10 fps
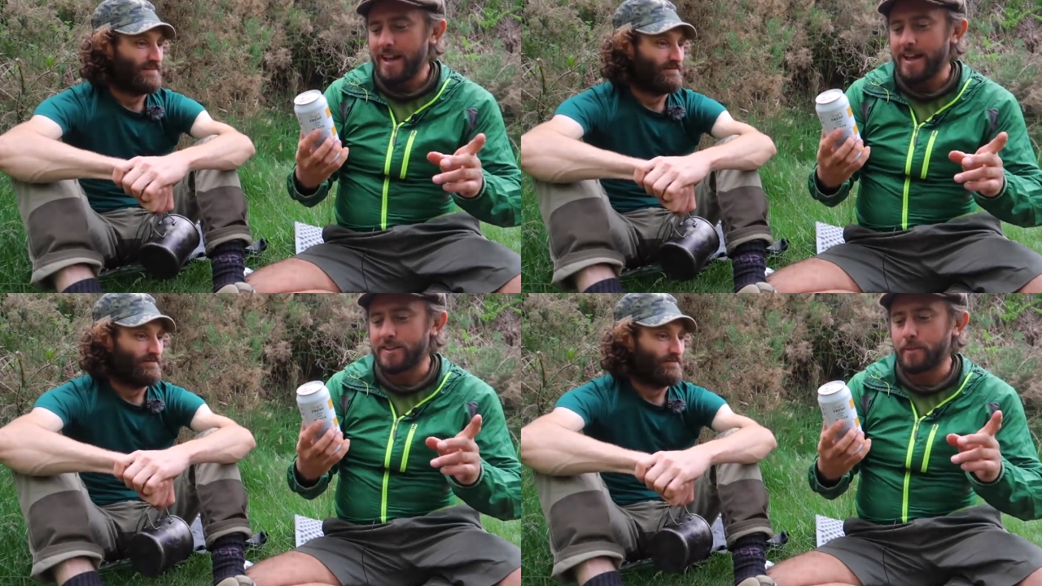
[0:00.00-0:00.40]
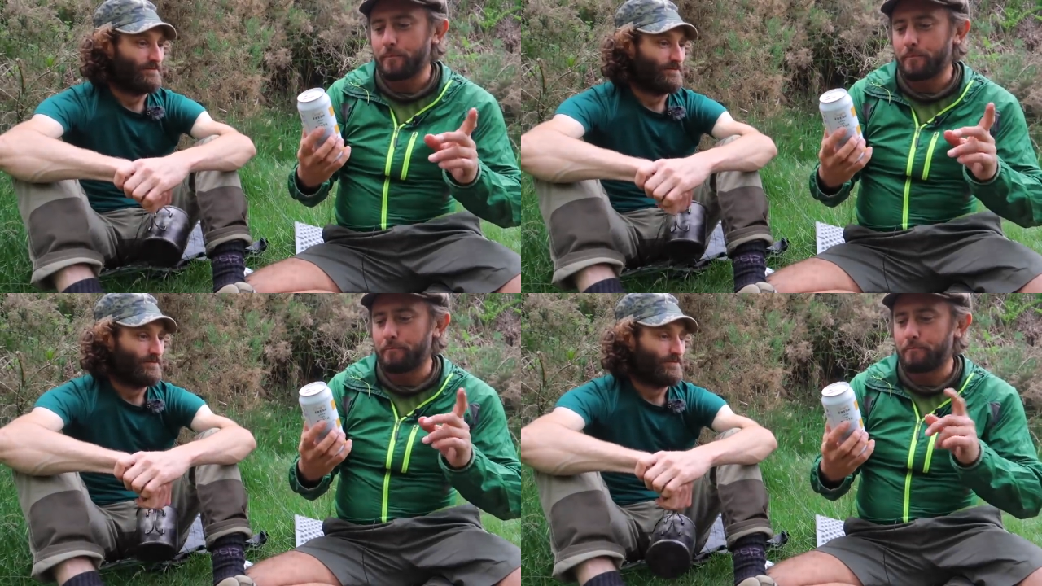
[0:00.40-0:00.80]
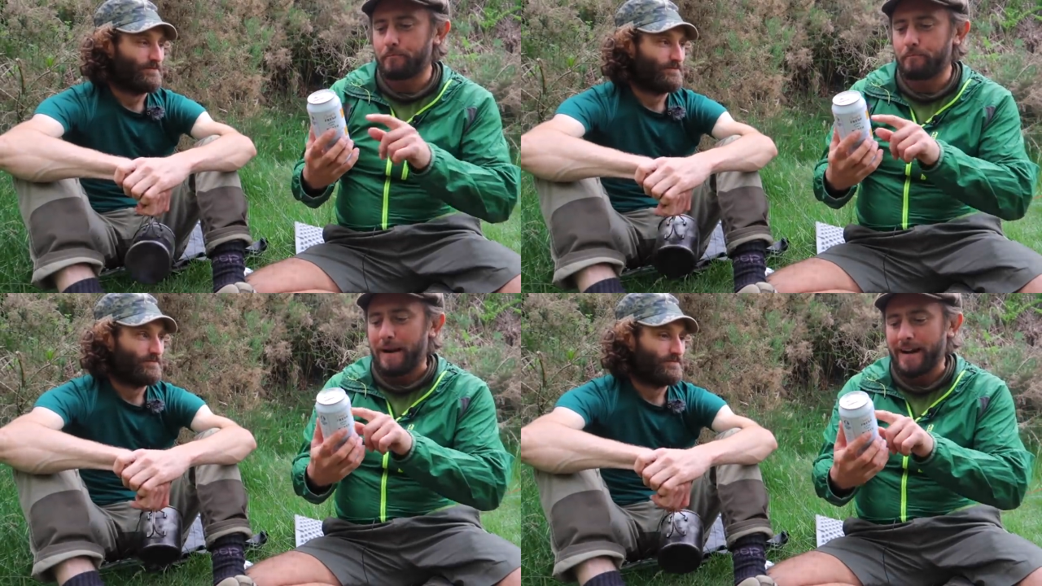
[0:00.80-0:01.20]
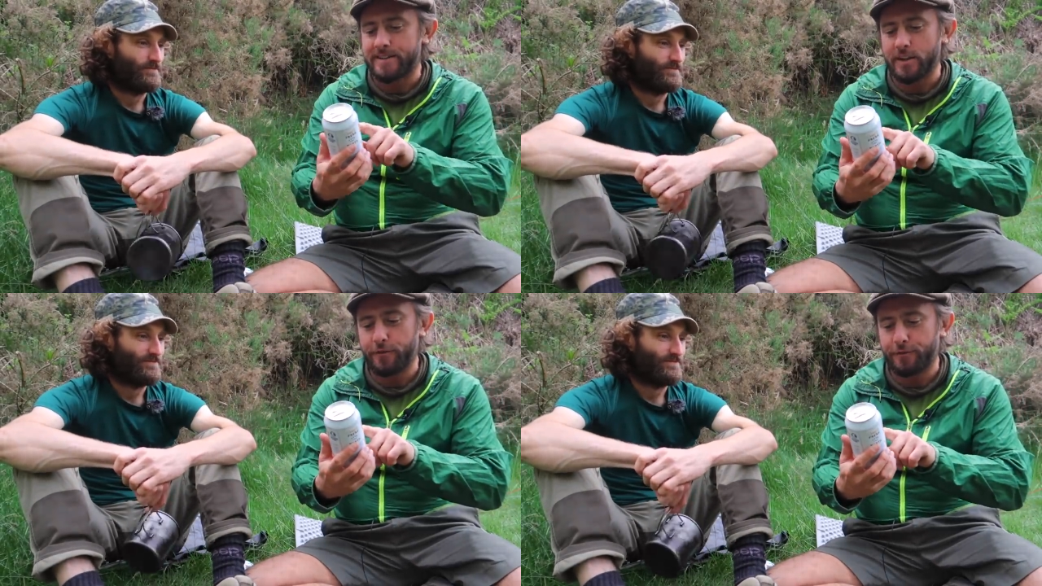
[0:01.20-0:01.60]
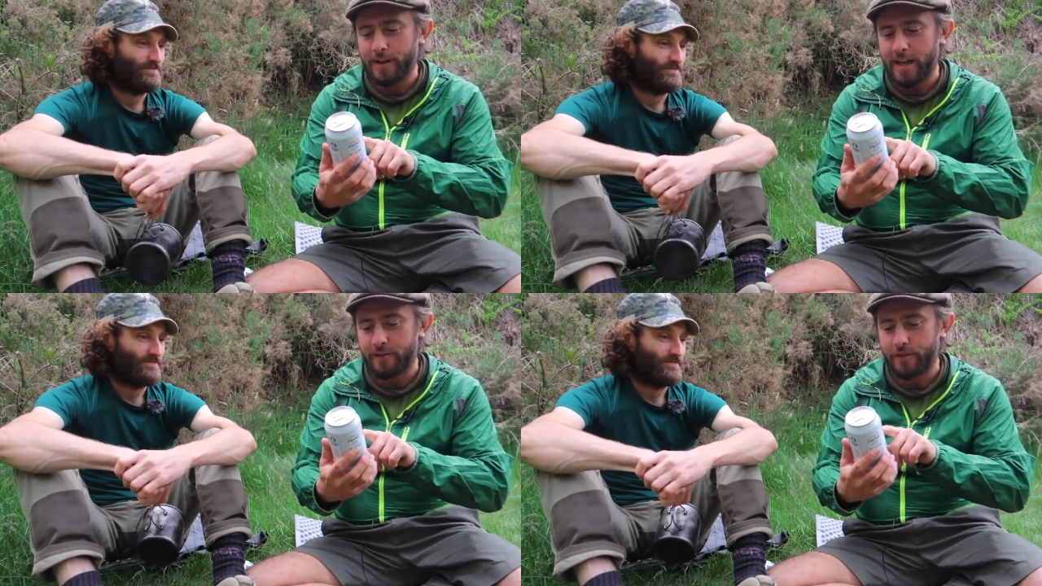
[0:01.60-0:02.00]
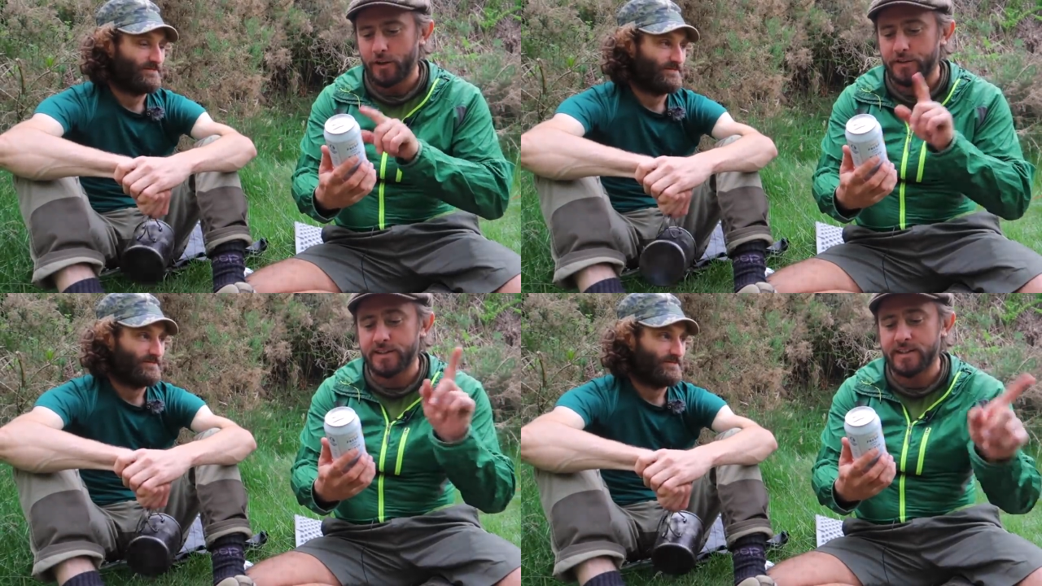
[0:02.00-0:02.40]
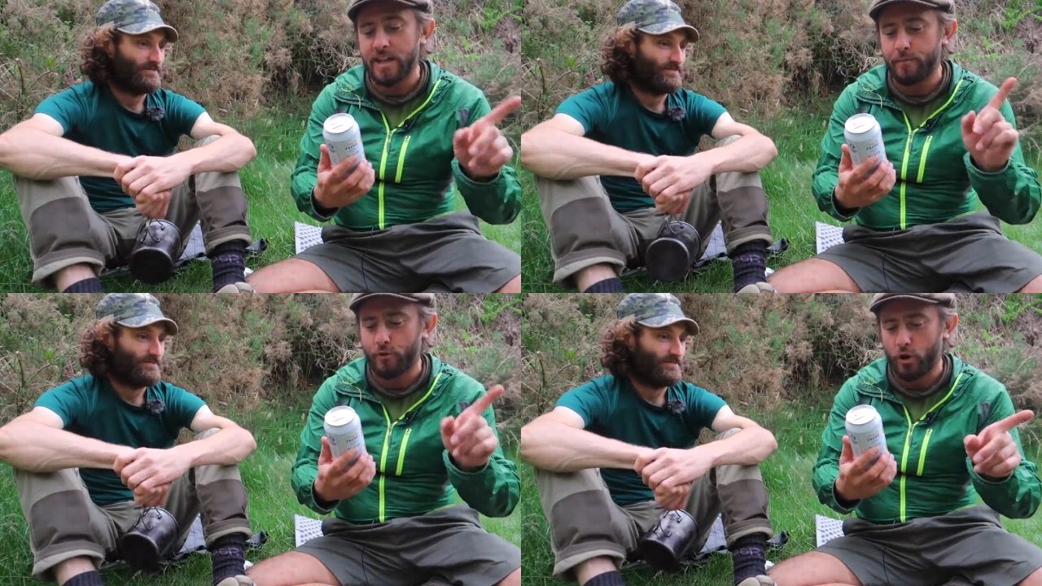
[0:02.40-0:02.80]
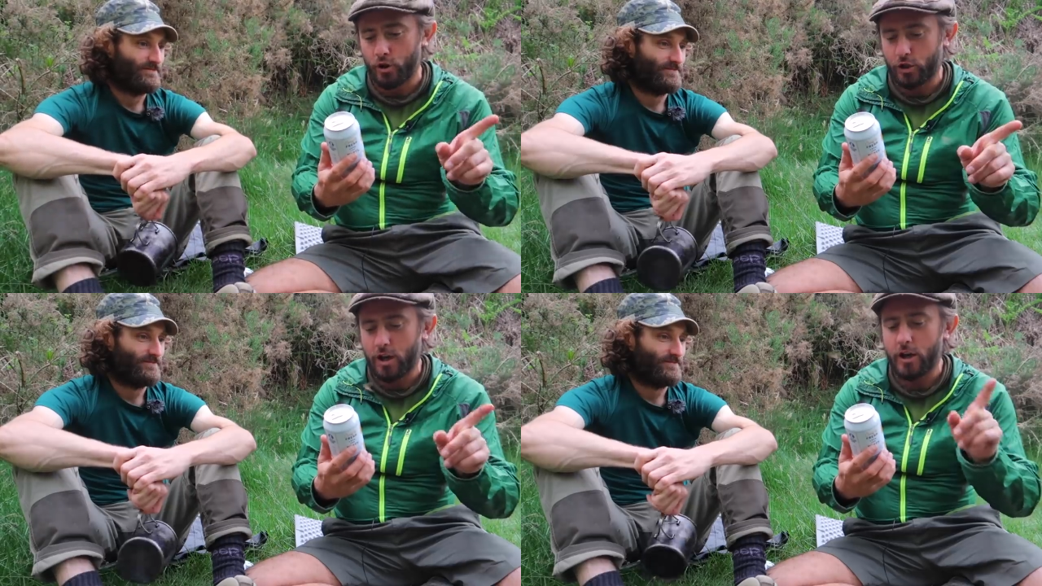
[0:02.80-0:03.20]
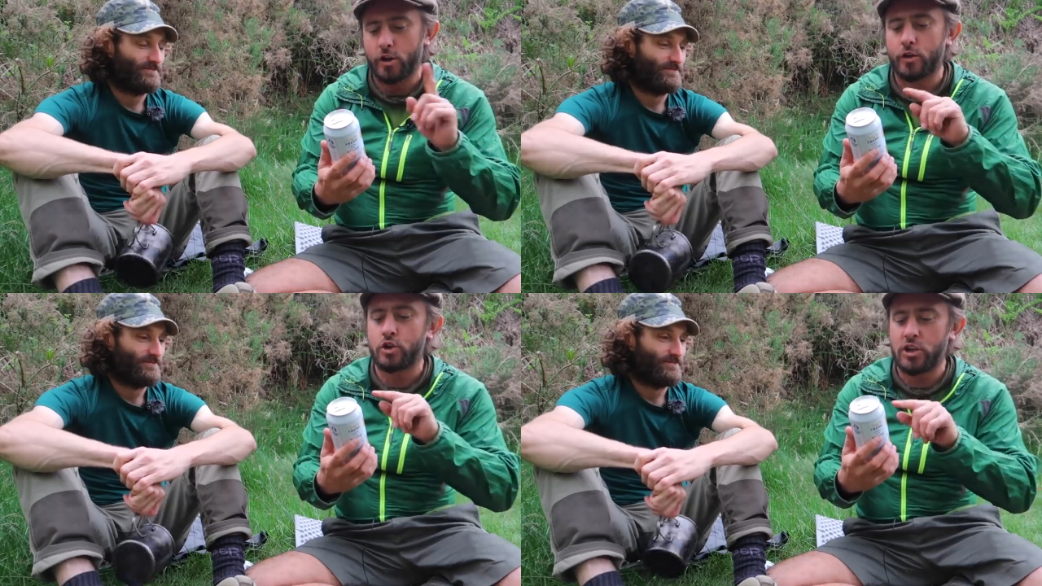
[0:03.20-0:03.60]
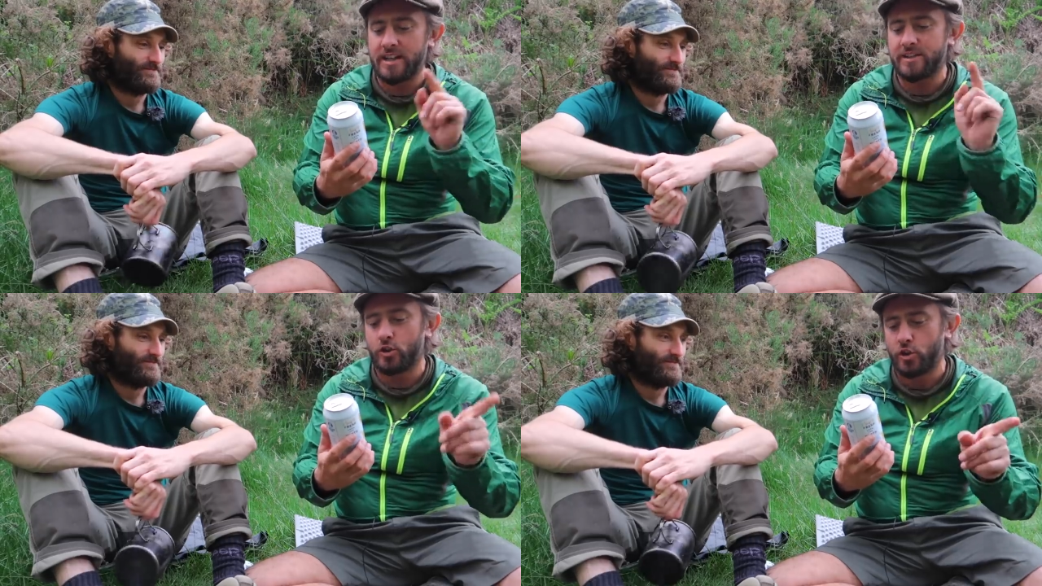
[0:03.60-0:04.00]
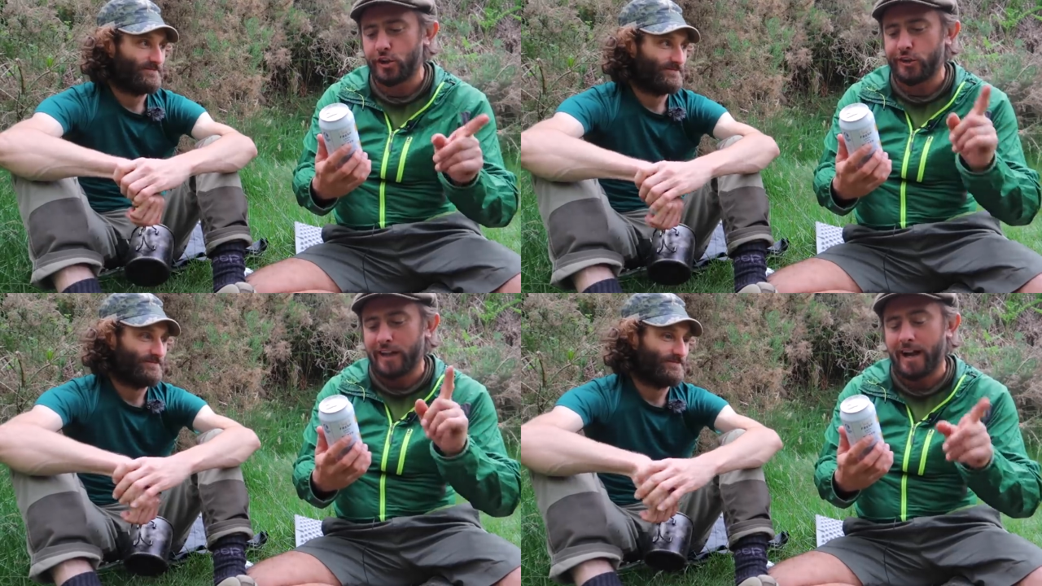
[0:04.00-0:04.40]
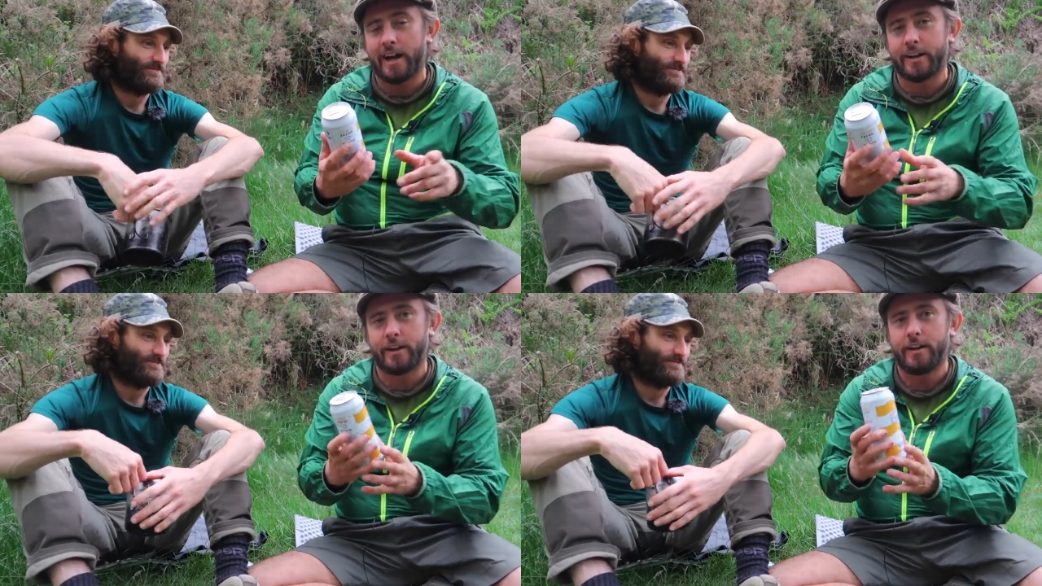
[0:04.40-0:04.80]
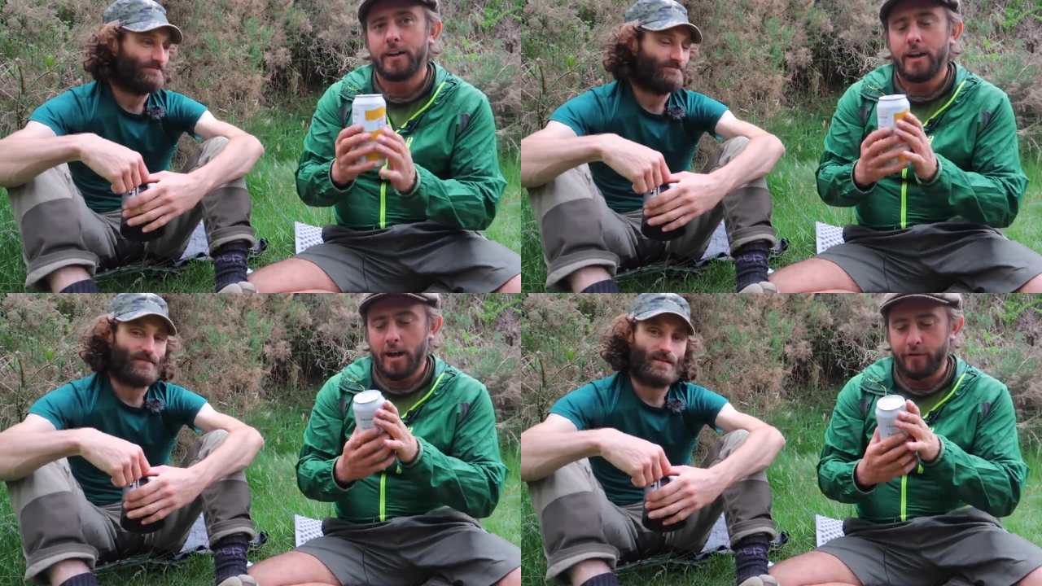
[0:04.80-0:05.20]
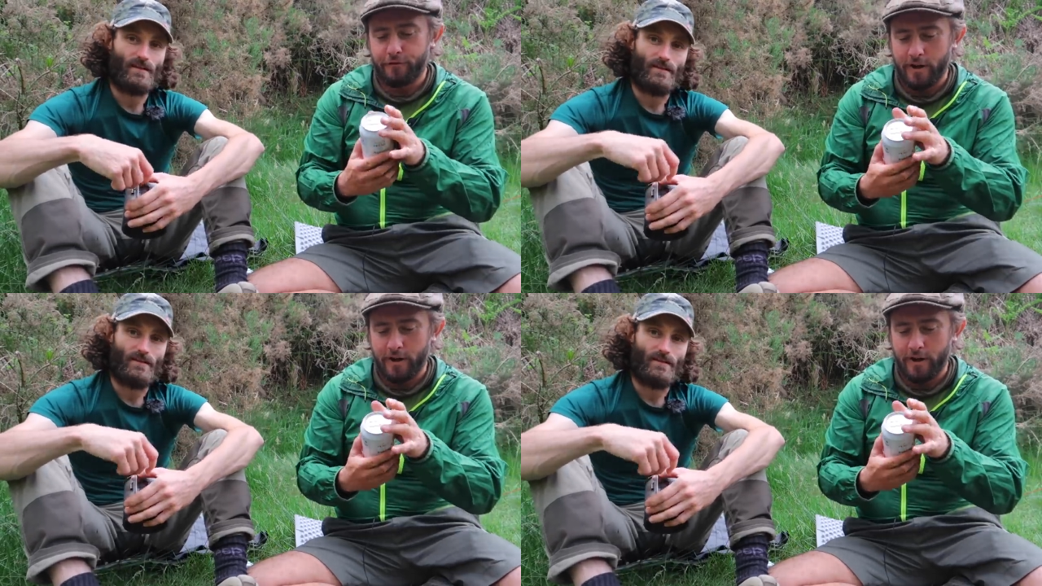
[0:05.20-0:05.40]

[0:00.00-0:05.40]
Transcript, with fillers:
Speaker 1: It's a Bags of Flavour Seabrook cheese and onion lager. And for